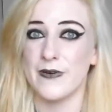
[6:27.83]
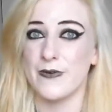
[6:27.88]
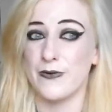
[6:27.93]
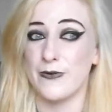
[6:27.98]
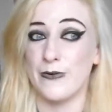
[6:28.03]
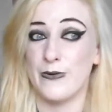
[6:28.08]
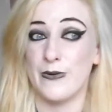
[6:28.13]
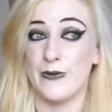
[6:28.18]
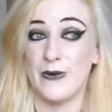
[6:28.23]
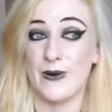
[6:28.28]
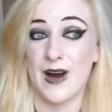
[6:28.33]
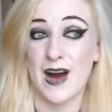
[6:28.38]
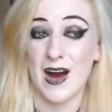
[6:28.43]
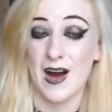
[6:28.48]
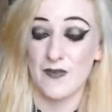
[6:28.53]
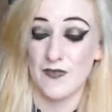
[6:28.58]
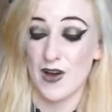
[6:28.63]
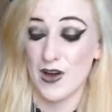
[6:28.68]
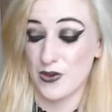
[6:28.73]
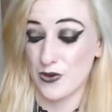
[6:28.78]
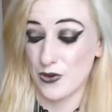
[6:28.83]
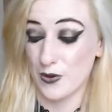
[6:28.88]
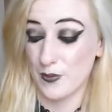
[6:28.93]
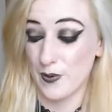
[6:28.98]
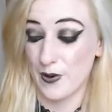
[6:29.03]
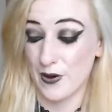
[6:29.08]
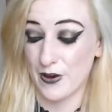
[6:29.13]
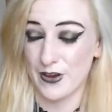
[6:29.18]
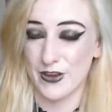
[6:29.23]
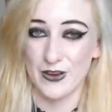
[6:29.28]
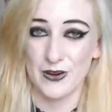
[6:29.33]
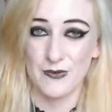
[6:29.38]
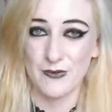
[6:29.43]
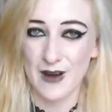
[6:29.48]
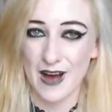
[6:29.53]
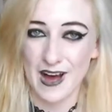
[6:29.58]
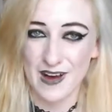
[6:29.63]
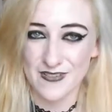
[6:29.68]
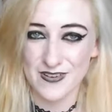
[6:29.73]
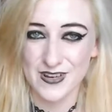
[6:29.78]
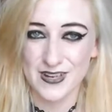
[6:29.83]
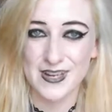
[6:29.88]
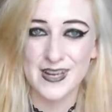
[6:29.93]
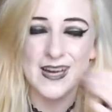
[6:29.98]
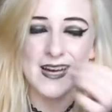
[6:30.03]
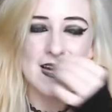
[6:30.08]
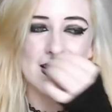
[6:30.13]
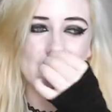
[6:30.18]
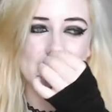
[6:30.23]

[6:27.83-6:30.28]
or have at your party or whatever.